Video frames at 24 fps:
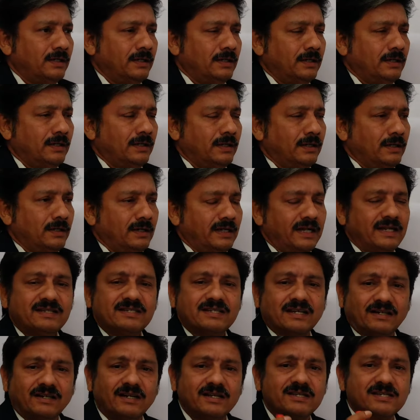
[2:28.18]

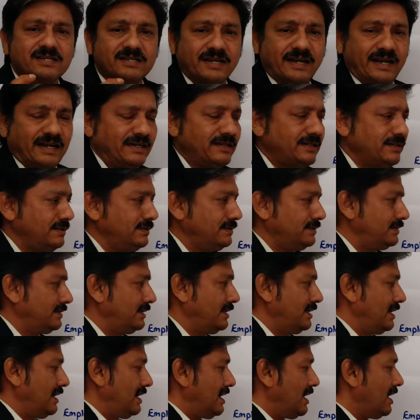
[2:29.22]
let's understand
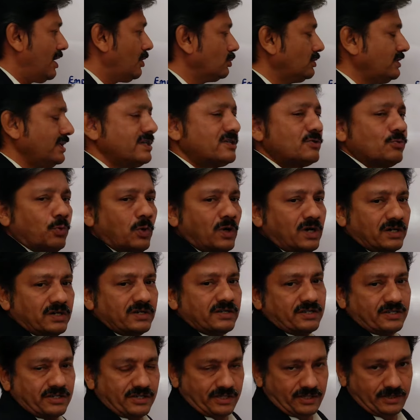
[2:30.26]
how this
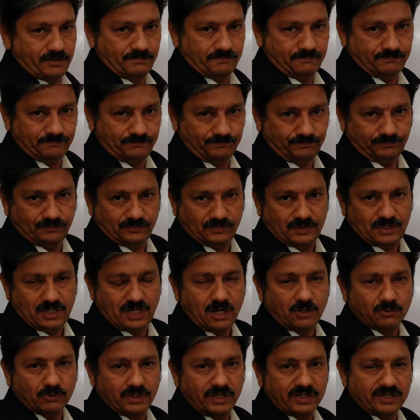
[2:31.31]
works,
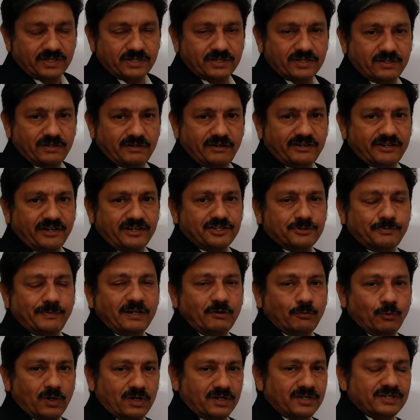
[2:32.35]
how this
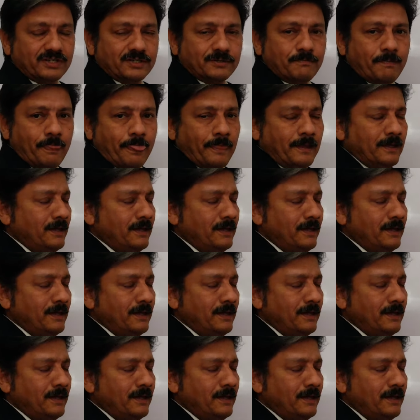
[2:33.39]
retrenchment works.